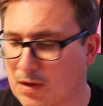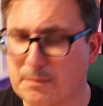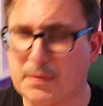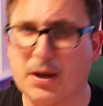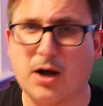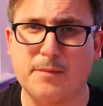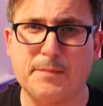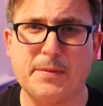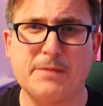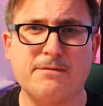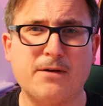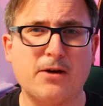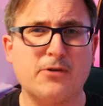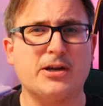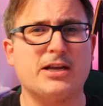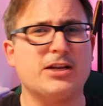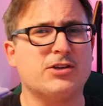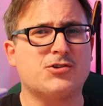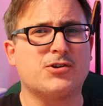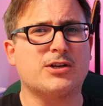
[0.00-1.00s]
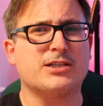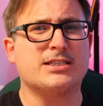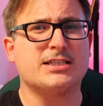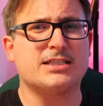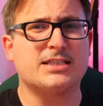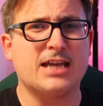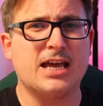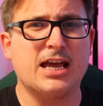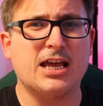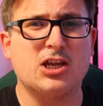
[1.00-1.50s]
But I'd be very
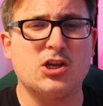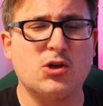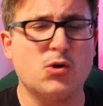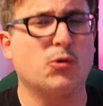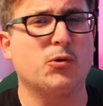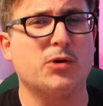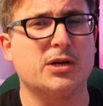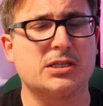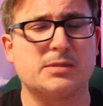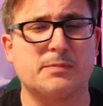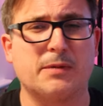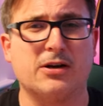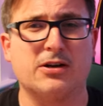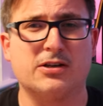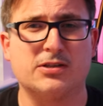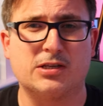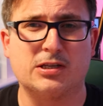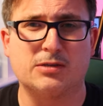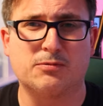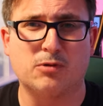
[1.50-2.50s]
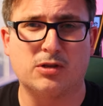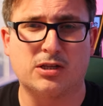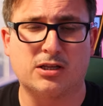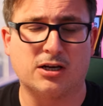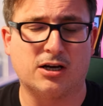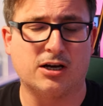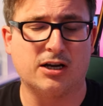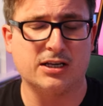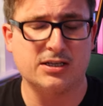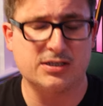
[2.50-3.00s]
interested to hear your experiences with
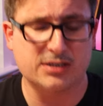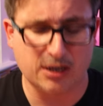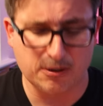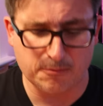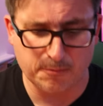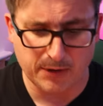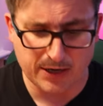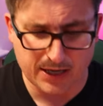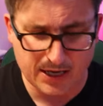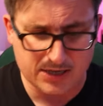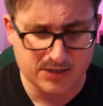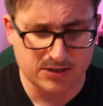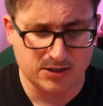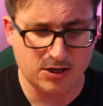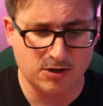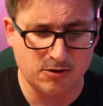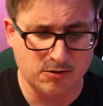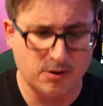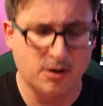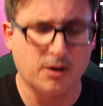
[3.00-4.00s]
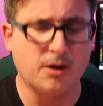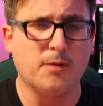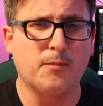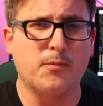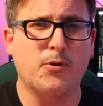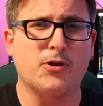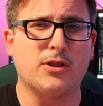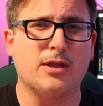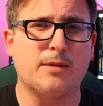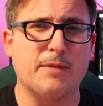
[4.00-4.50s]
Carly. So please do
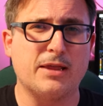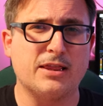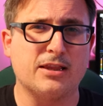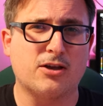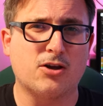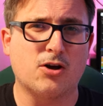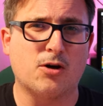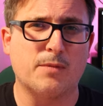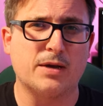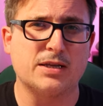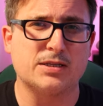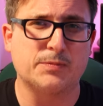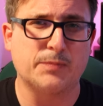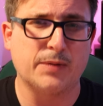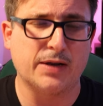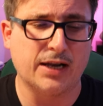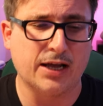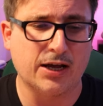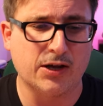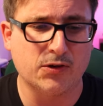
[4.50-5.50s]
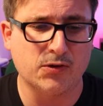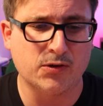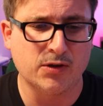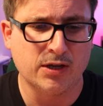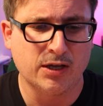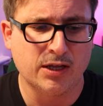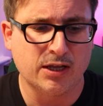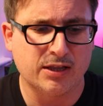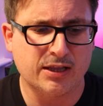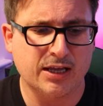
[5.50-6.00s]
put them in the comments below.
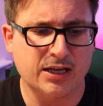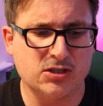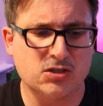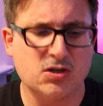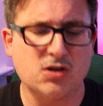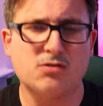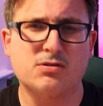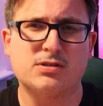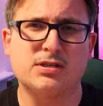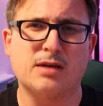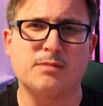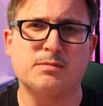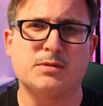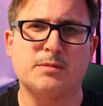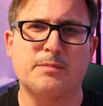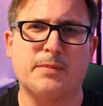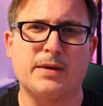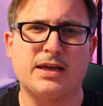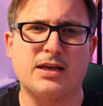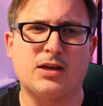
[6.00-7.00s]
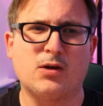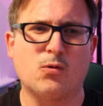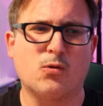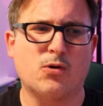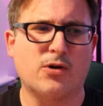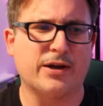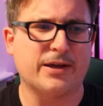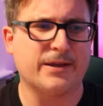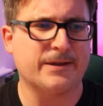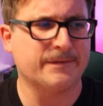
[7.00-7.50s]
They do seem to be
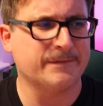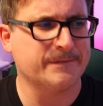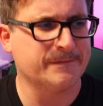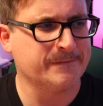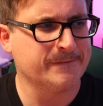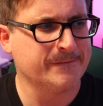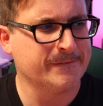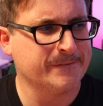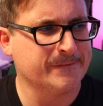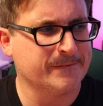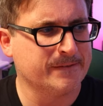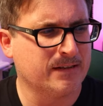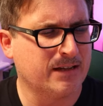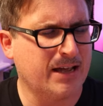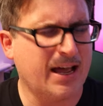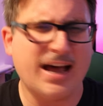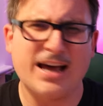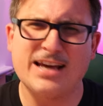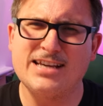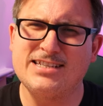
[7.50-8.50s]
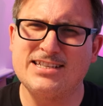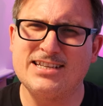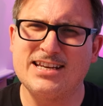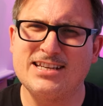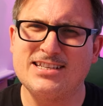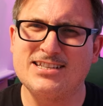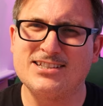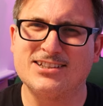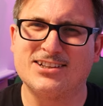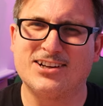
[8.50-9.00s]
quite
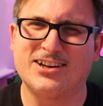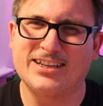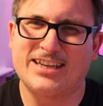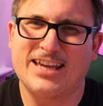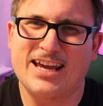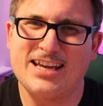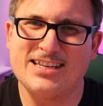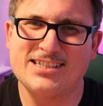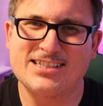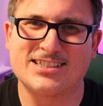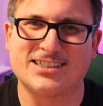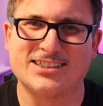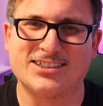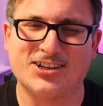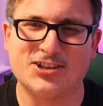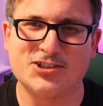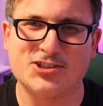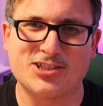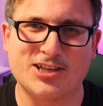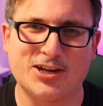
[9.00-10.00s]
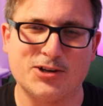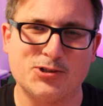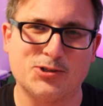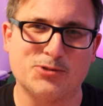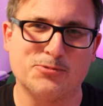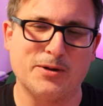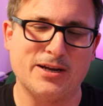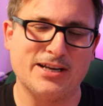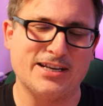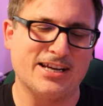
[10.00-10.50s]
hated, I guess, on
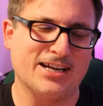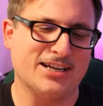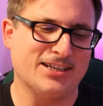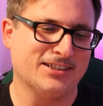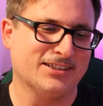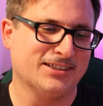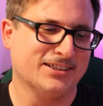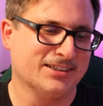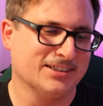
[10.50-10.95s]
social media.